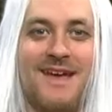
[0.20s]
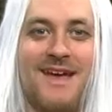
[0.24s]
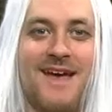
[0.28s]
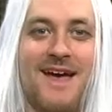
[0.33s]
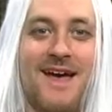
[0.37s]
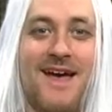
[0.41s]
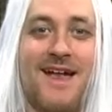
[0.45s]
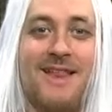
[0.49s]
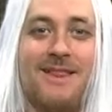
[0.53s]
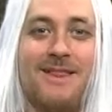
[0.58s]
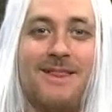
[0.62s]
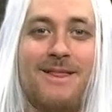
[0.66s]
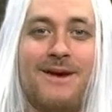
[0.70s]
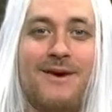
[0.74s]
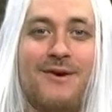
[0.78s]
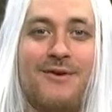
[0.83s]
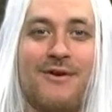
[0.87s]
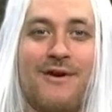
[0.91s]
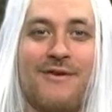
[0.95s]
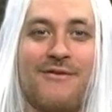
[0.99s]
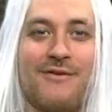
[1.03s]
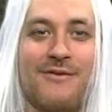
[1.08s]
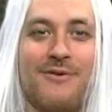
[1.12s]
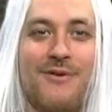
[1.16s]
Hello
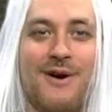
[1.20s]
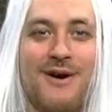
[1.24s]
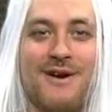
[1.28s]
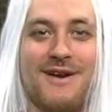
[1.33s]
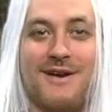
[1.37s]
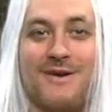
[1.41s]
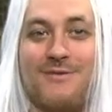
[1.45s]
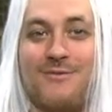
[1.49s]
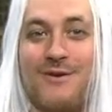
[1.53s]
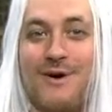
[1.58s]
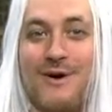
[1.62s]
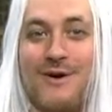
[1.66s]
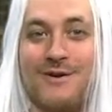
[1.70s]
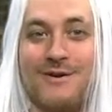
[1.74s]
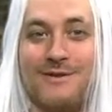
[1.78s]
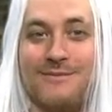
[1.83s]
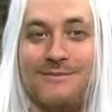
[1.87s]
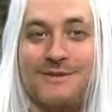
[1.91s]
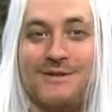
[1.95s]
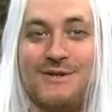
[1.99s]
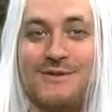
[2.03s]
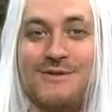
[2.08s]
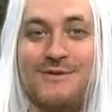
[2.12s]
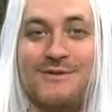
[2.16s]
everyone and
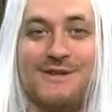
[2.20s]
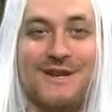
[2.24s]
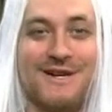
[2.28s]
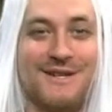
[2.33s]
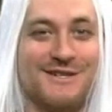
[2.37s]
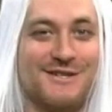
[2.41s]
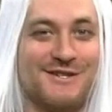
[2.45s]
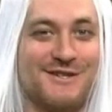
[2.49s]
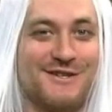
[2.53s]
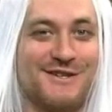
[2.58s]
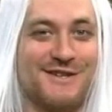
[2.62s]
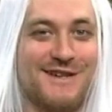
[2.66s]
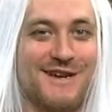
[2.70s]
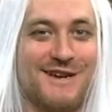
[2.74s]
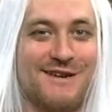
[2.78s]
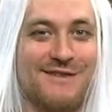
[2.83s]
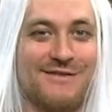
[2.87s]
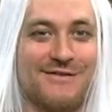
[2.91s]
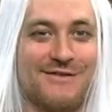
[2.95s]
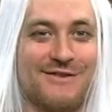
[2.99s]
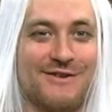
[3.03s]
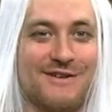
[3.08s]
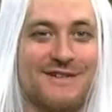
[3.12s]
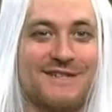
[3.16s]
welcome to Dungeon
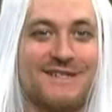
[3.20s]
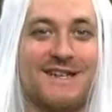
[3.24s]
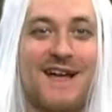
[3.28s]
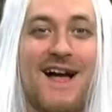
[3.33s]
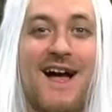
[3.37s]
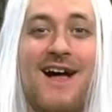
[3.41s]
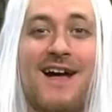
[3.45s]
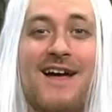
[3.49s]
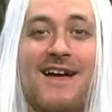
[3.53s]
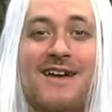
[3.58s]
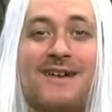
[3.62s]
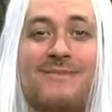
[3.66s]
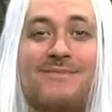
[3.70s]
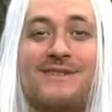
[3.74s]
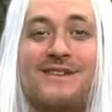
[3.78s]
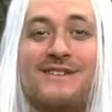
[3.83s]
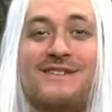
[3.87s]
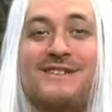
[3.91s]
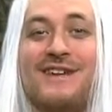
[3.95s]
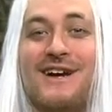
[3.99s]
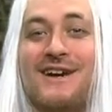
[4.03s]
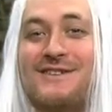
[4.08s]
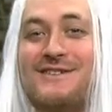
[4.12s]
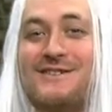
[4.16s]
Delvers. I am the
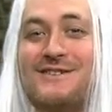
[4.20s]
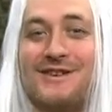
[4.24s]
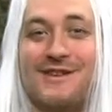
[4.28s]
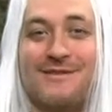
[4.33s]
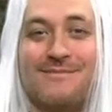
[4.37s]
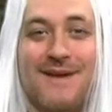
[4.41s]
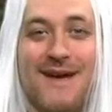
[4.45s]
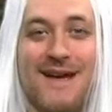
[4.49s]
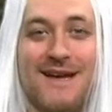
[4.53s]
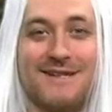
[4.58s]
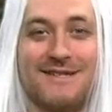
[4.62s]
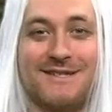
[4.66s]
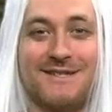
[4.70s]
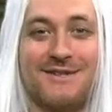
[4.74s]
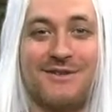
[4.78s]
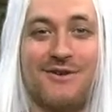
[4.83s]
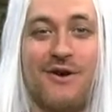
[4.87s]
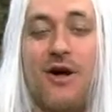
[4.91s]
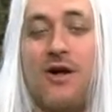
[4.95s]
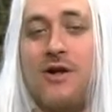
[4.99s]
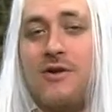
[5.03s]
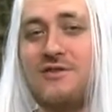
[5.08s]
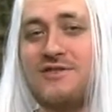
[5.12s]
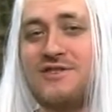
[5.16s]
Dungeon Master,
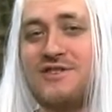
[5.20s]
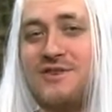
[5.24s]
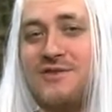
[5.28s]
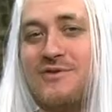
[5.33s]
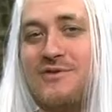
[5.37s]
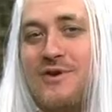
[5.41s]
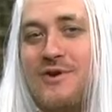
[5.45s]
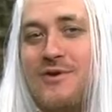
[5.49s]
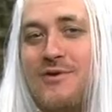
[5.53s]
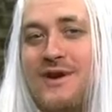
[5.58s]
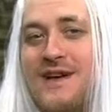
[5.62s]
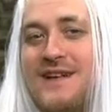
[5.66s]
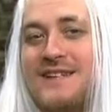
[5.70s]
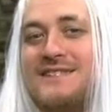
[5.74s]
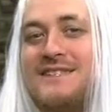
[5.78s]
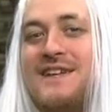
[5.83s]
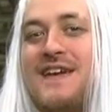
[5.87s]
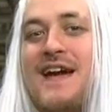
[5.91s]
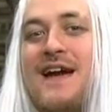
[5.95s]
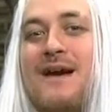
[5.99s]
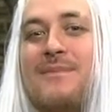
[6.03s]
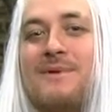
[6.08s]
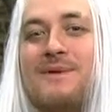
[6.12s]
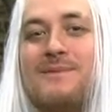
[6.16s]
also known as
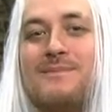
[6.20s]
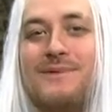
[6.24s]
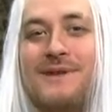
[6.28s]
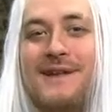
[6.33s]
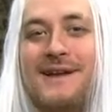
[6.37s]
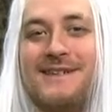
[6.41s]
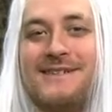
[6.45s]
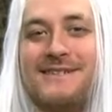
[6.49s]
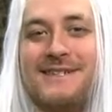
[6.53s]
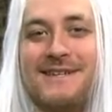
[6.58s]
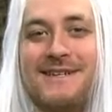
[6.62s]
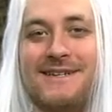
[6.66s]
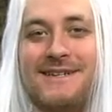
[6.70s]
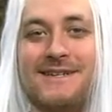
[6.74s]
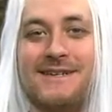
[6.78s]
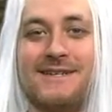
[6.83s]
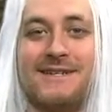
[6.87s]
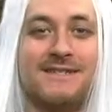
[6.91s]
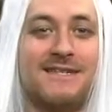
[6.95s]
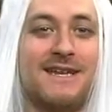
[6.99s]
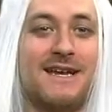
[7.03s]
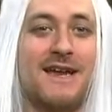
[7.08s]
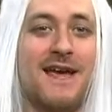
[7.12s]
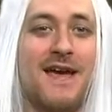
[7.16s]
Cameron Blenton.
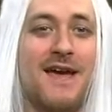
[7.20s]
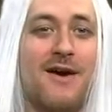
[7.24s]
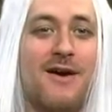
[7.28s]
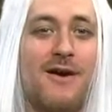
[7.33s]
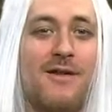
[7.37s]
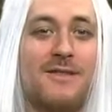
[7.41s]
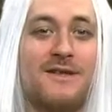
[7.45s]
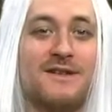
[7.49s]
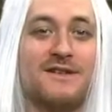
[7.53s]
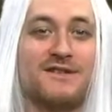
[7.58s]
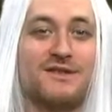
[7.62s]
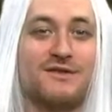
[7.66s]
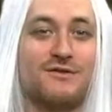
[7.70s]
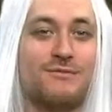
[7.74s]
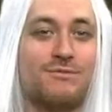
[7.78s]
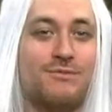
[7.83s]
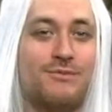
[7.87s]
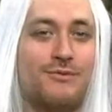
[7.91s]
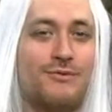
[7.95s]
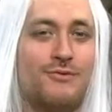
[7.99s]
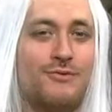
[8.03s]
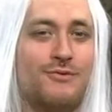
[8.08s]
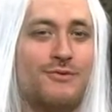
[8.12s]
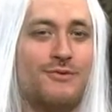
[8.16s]
Today on this
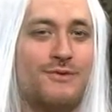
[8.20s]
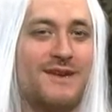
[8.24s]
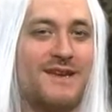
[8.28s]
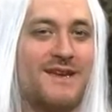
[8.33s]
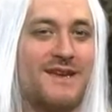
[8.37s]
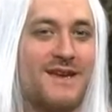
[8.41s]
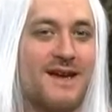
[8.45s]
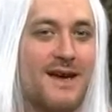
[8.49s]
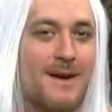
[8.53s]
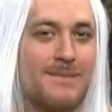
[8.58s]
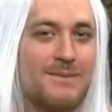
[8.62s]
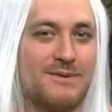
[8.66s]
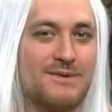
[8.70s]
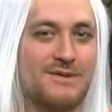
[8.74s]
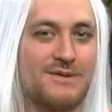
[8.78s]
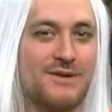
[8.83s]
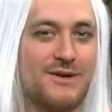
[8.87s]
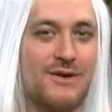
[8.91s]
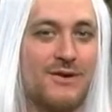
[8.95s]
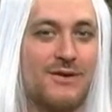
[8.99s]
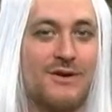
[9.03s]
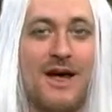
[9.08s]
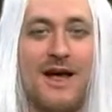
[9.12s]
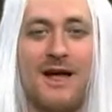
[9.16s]
spooky
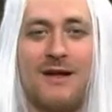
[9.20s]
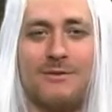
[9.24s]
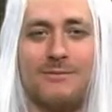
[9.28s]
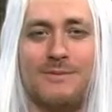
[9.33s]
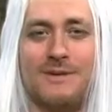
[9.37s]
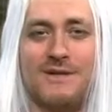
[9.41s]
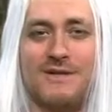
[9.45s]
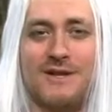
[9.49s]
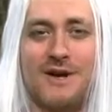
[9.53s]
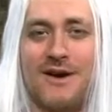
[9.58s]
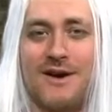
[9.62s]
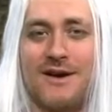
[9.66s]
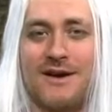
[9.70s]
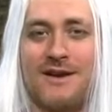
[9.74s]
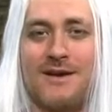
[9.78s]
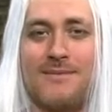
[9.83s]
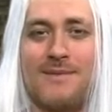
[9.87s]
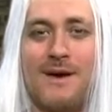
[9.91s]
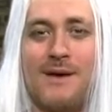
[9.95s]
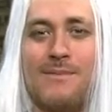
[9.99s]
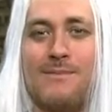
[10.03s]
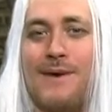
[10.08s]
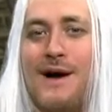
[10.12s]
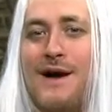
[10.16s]
episode, I'll be talking
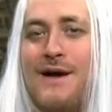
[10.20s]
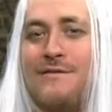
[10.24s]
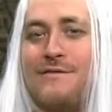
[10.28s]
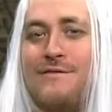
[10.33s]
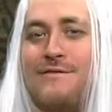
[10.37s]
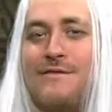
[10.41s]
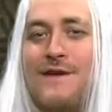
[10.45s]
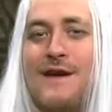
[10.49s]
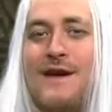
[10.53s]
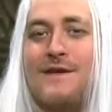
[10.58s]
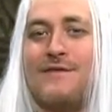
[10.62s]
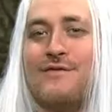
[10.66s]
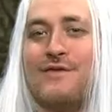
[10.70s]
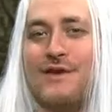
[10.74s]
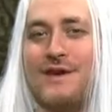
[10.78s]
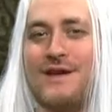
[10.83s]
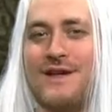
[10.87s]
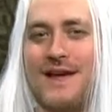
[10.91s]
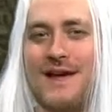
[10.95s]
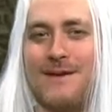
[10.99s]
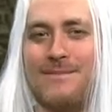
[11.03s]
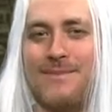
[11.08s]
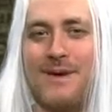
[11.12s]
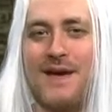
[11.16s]
about my favorite
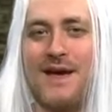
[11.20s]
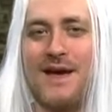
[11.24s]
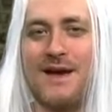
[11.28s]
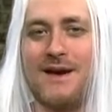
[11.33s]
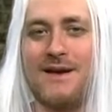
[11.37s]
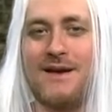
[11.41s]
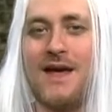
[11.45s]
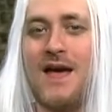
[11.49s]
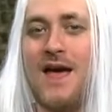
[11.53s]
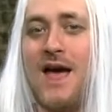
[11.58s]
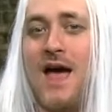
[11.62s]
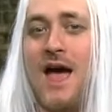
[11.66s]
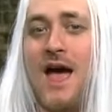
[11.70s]
campaign.